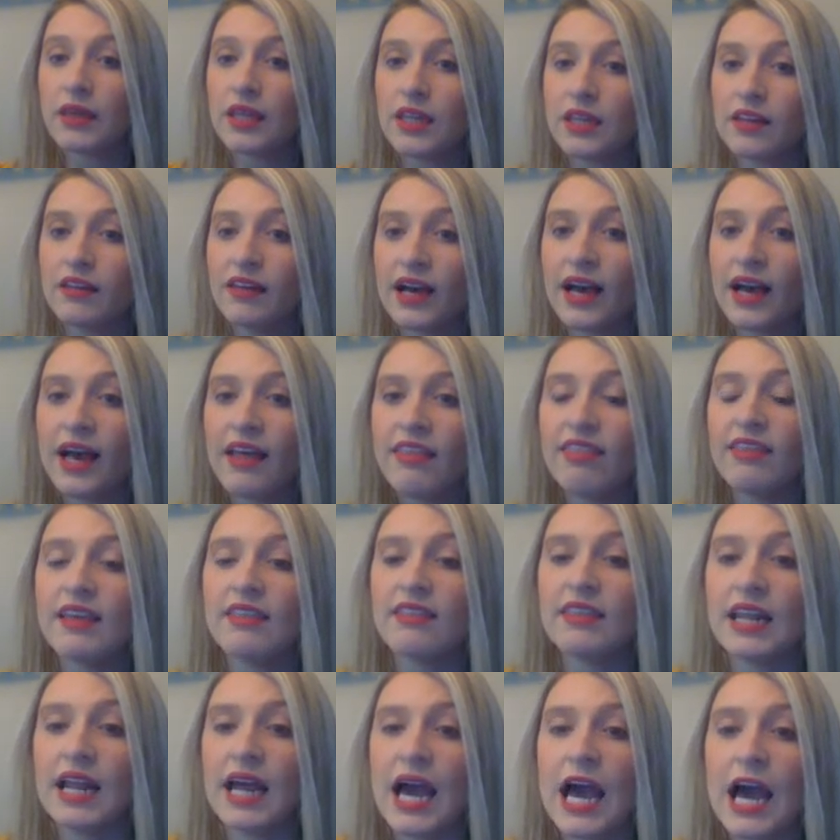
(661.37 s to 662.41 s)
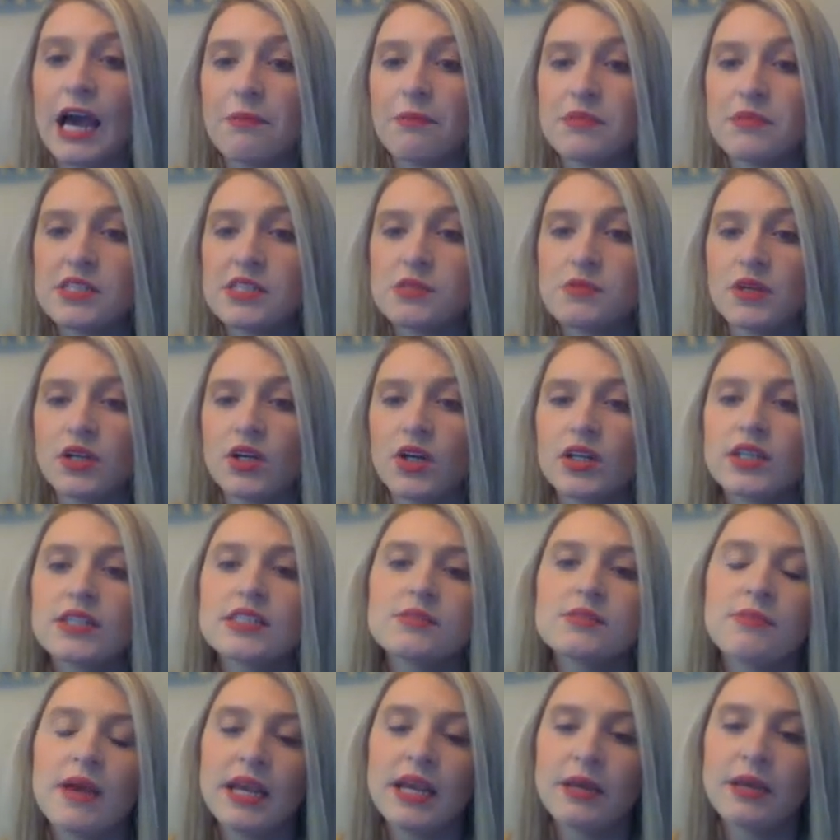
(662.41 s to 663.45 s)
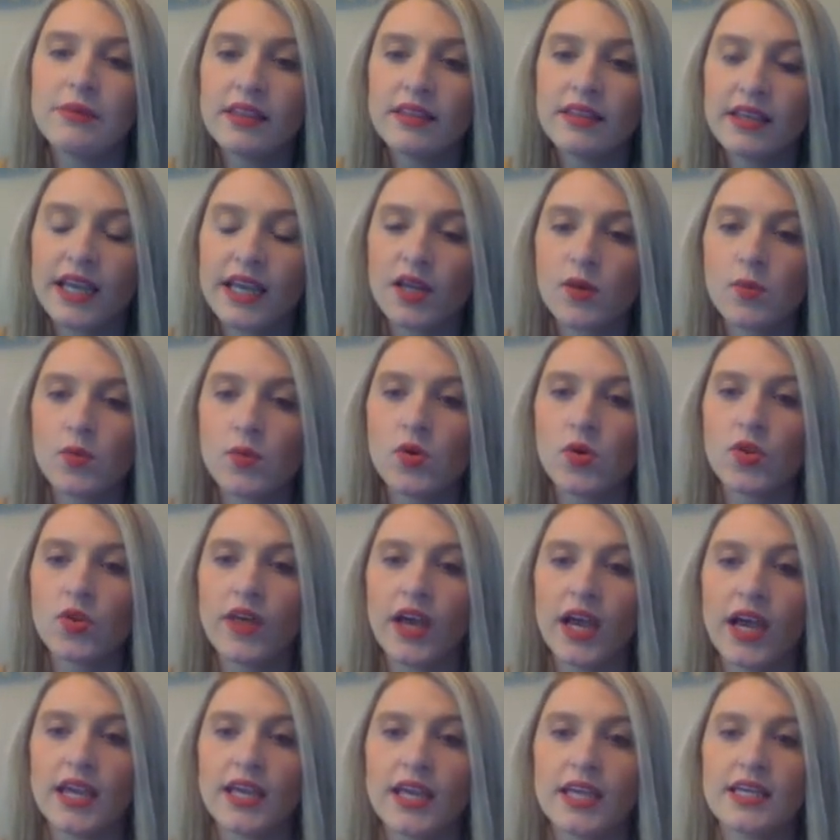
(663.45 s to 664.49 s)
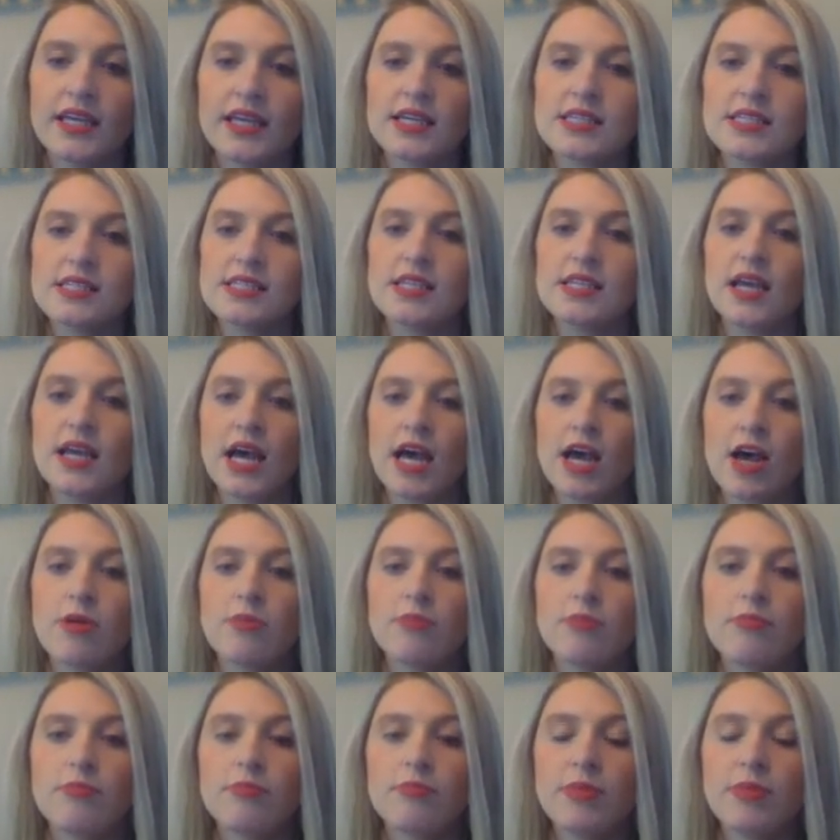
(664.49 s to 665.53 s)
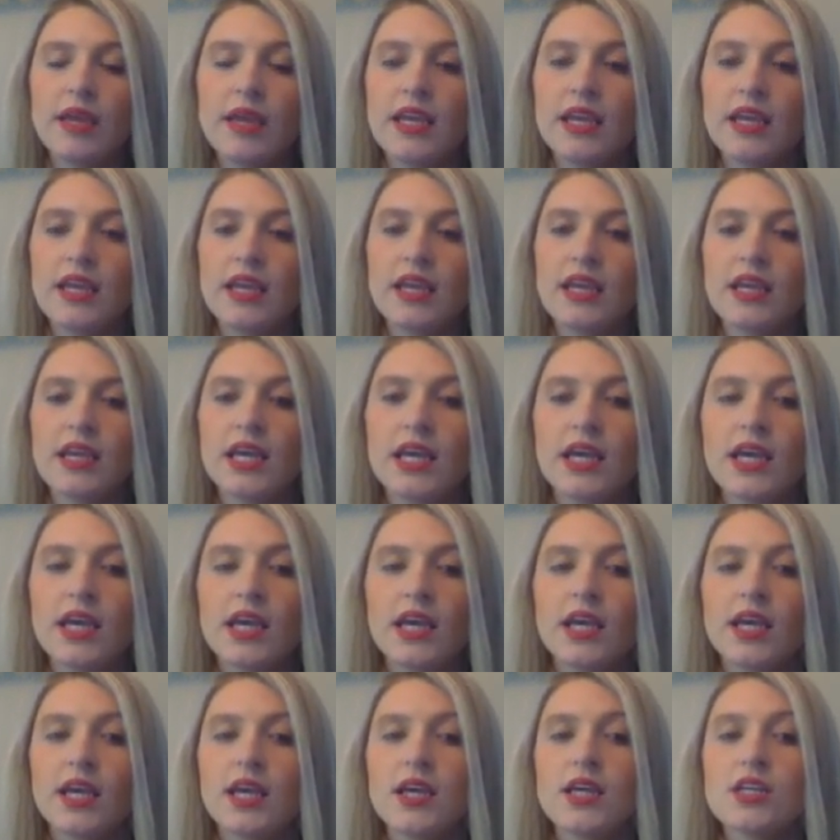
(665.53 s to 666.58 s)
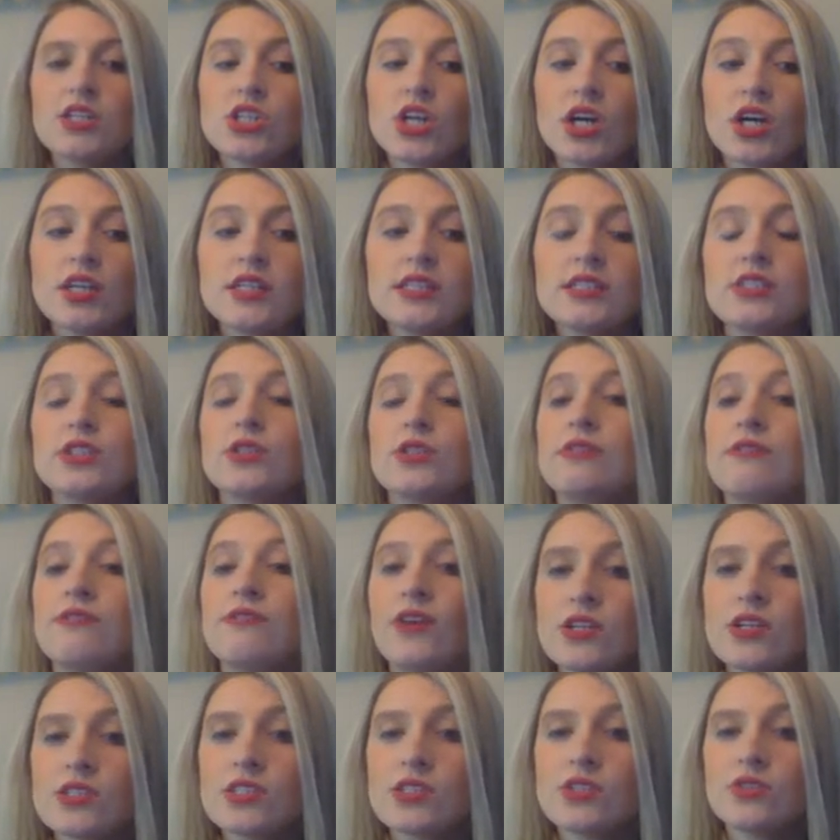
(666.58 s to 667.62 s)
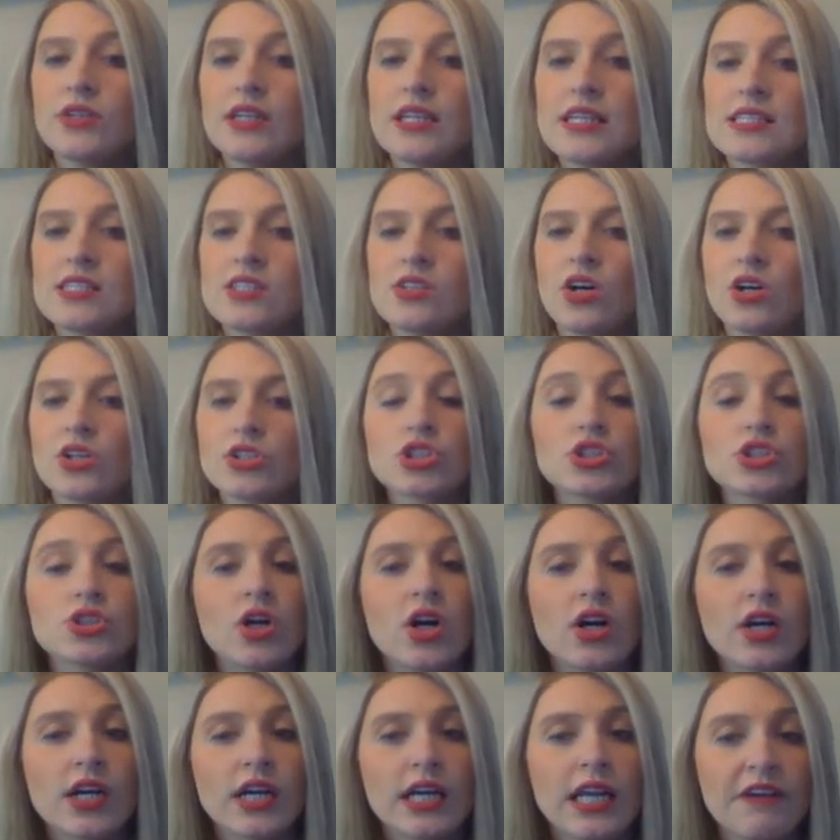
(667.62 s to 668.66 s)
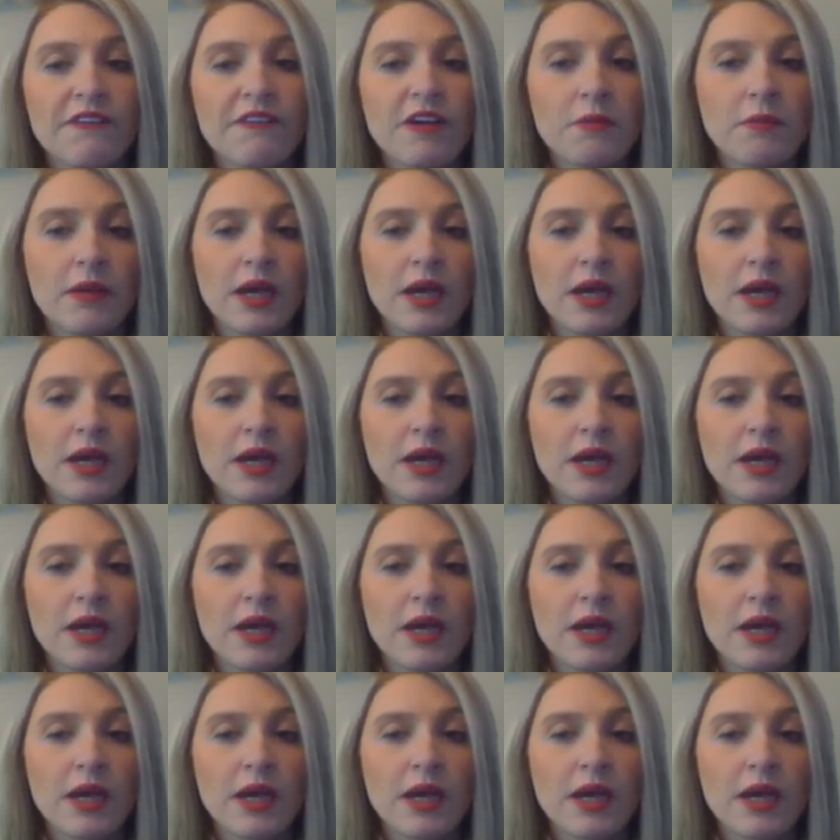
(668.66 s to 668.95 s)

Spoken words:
opinion, I think that it happens because maybe the animal that is being turned into a fossil is not strong enough.